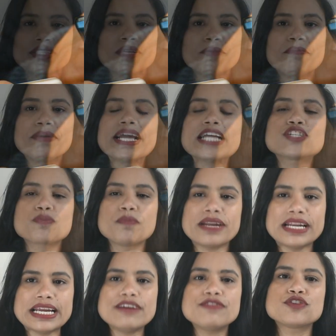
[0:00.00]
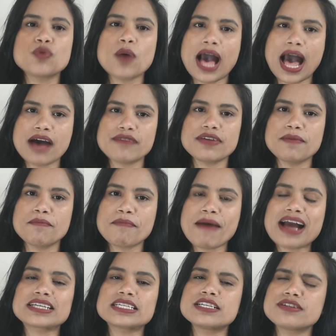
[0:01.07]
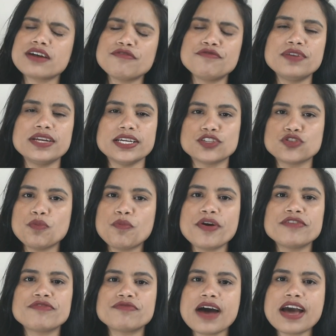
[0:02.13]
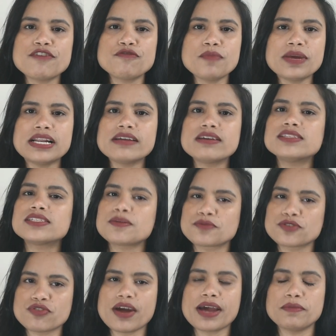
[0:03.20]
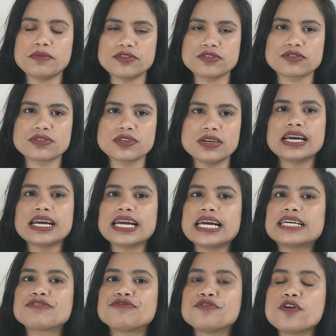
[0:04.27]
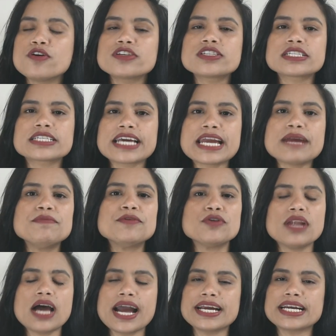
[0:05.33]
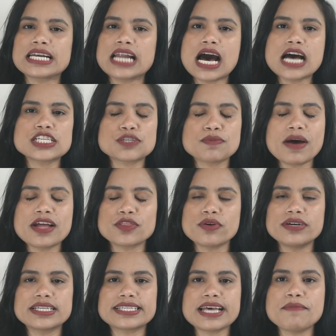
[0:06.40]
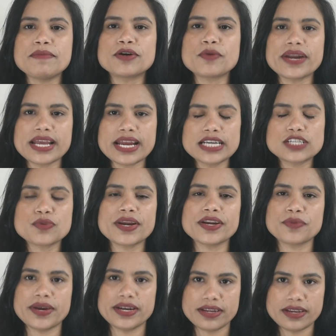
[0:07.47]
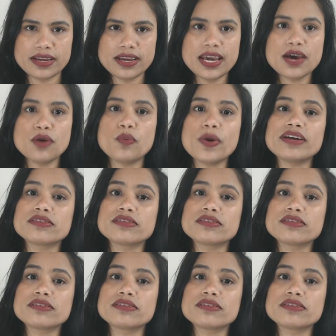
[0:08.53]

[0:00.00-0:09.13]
The breach believed to have impacted roughly 2.5 million subscribers. It first came to light last month on December 28, 2020, when